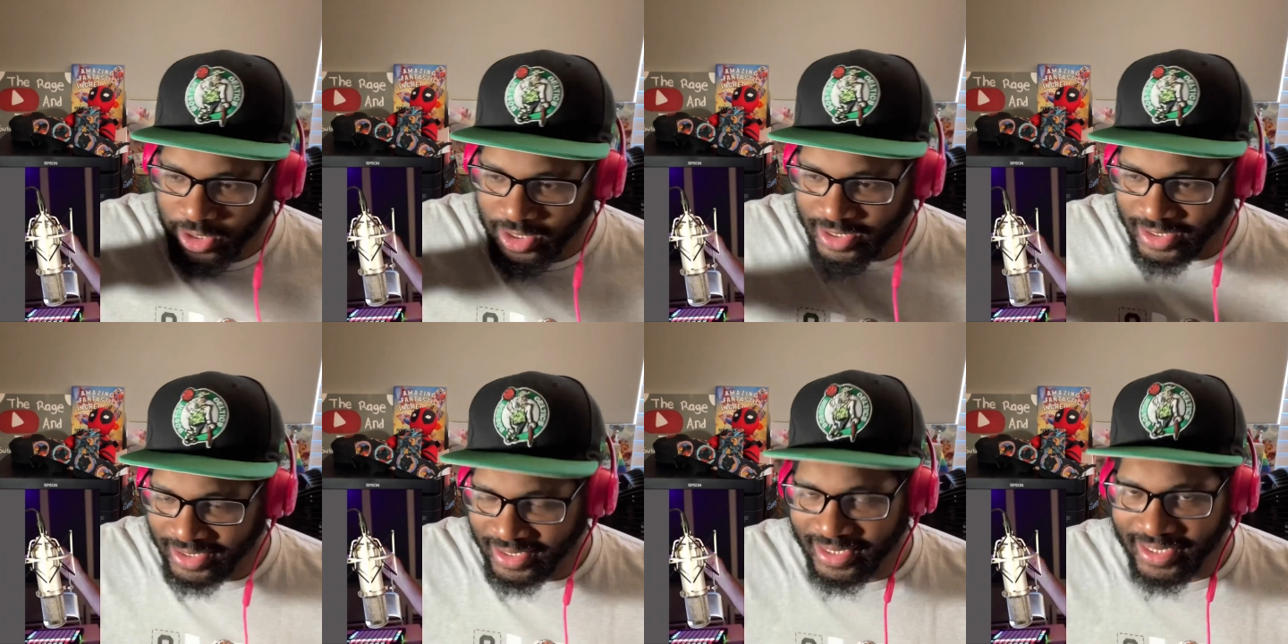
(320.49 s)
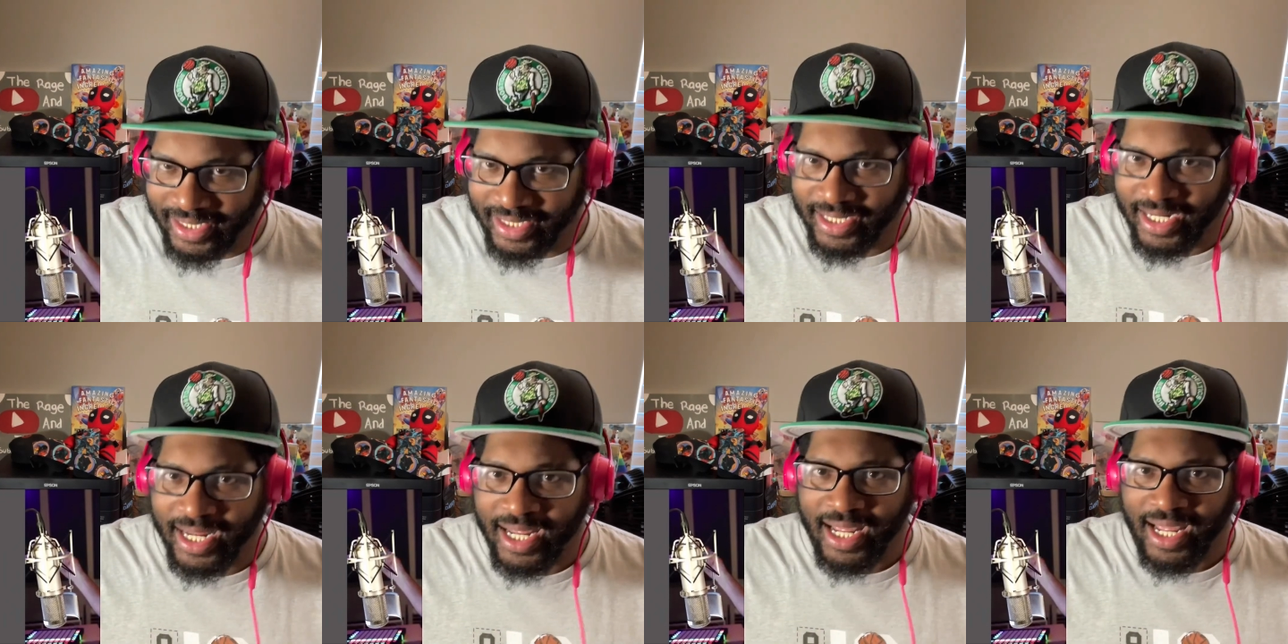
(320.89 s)
good
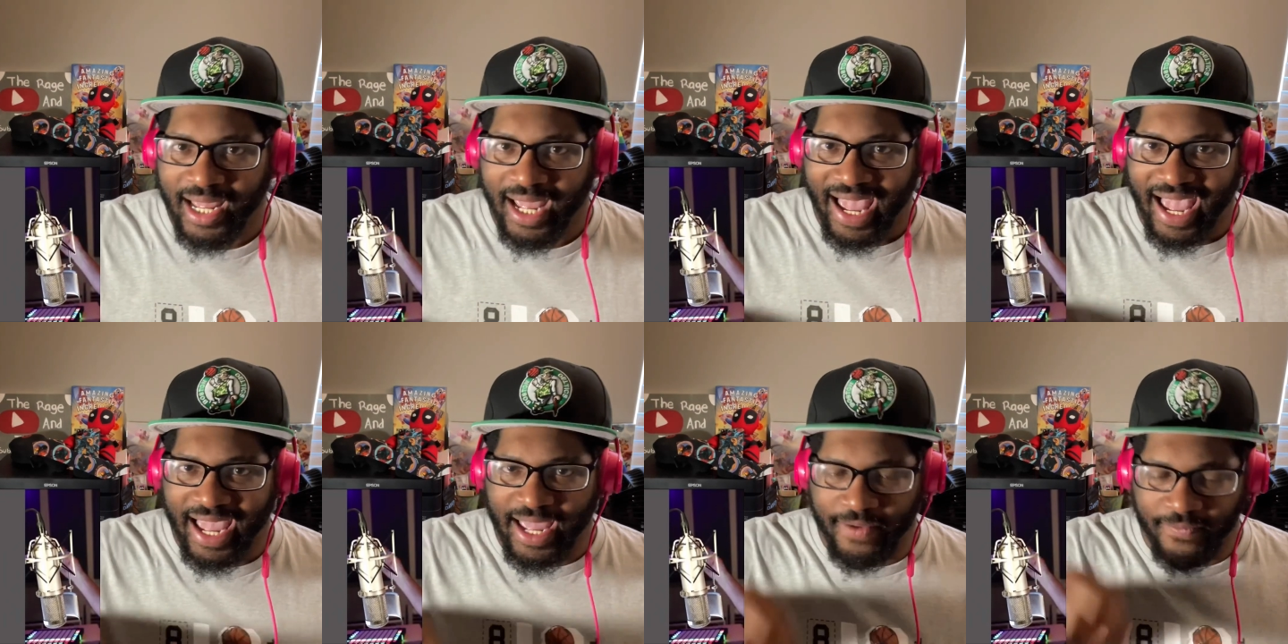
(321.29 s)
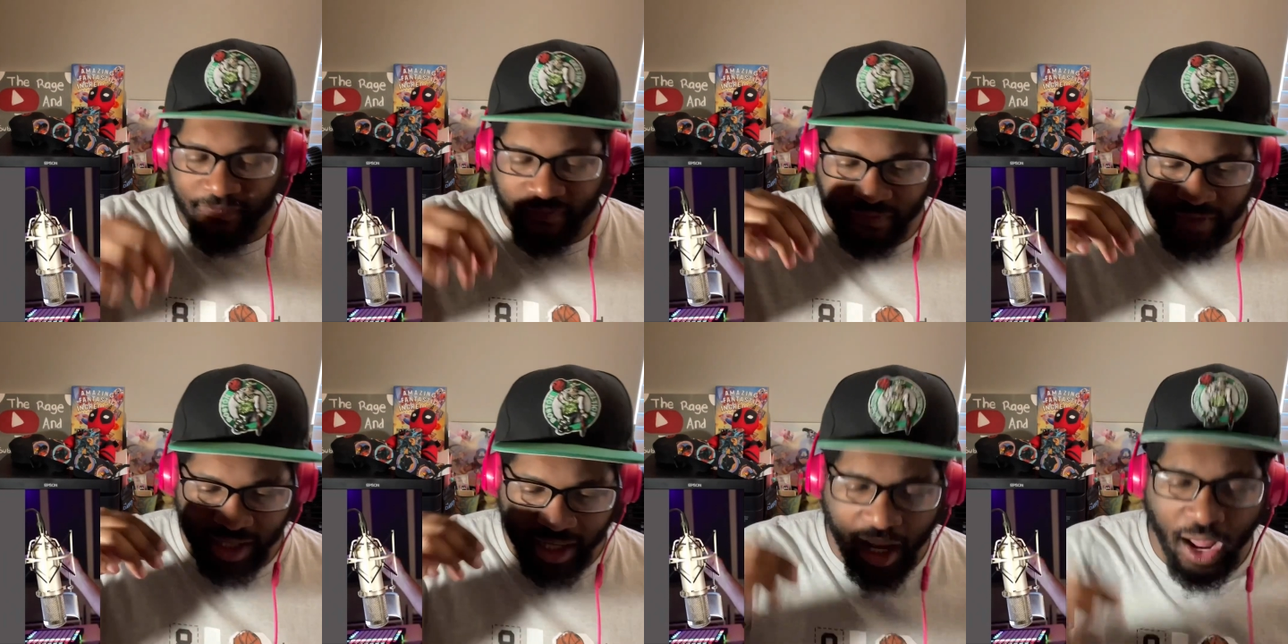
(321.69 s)
and
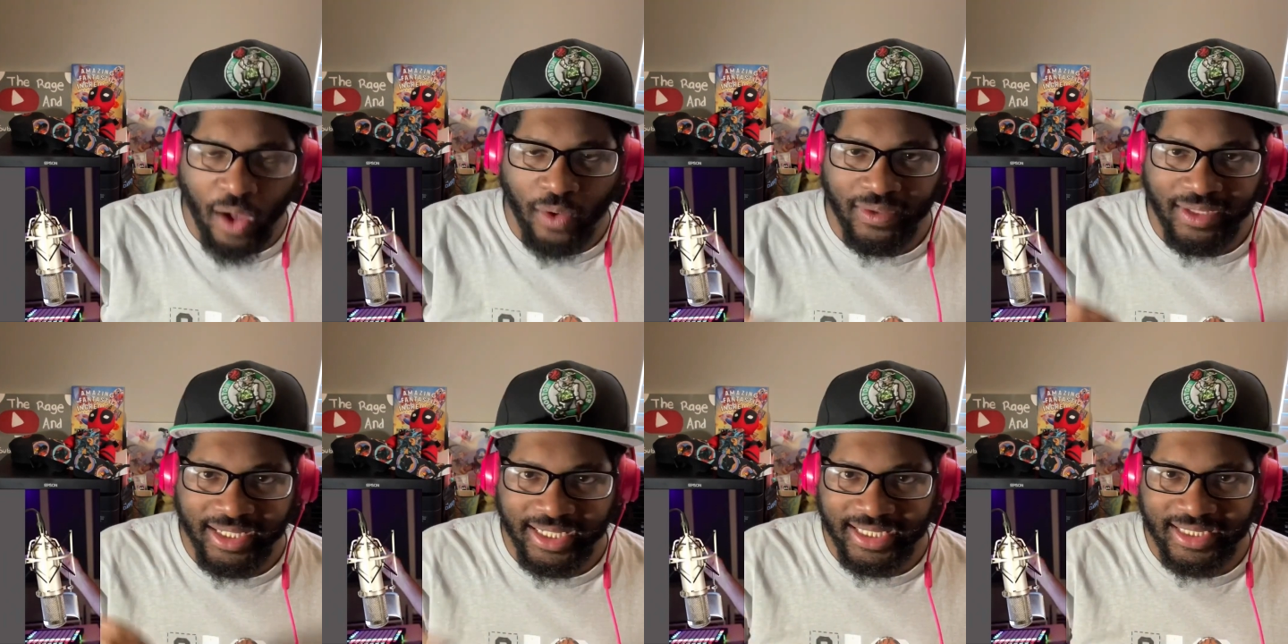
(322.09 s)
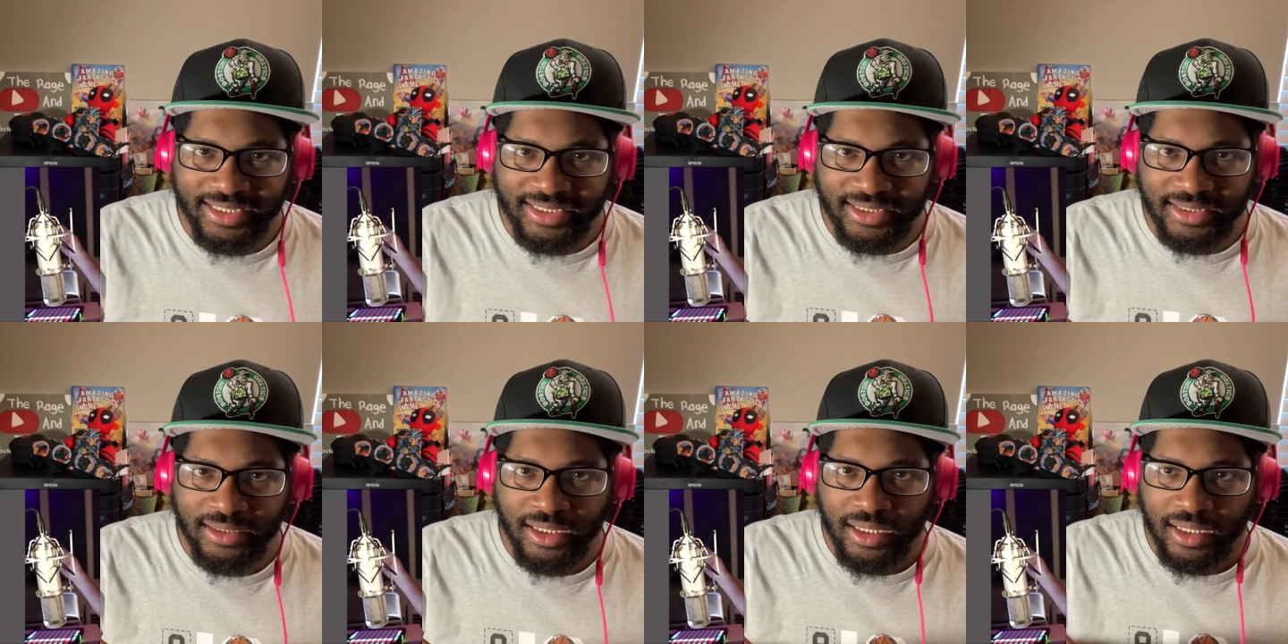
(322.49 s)

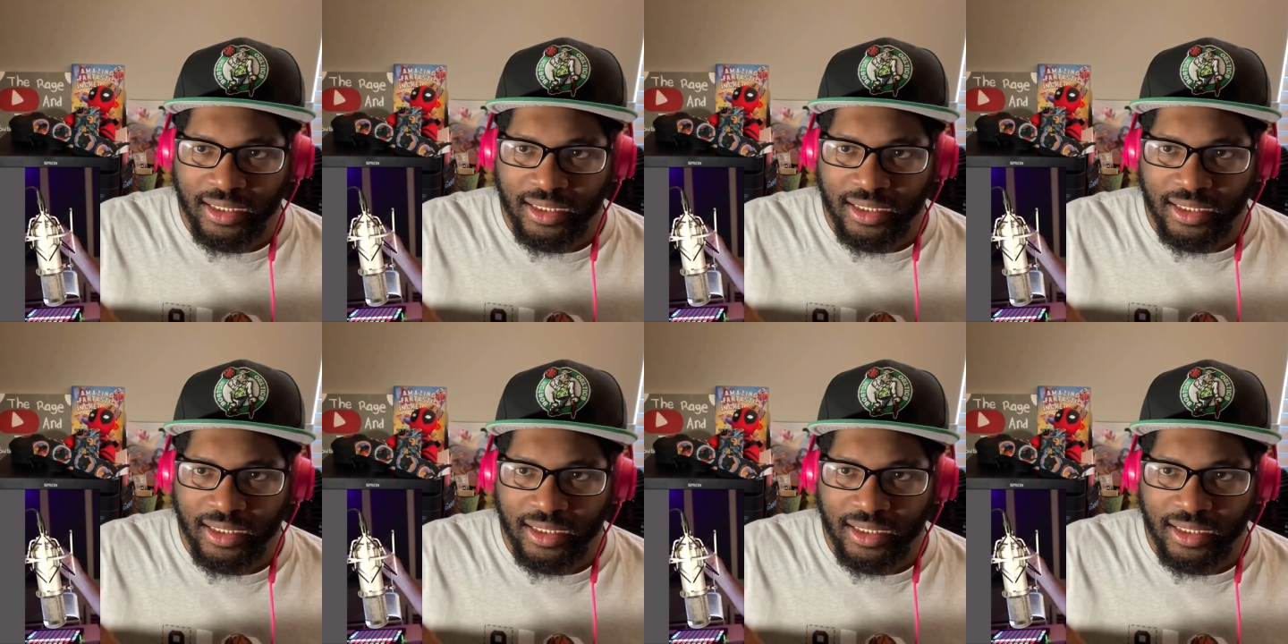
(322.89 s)
flawless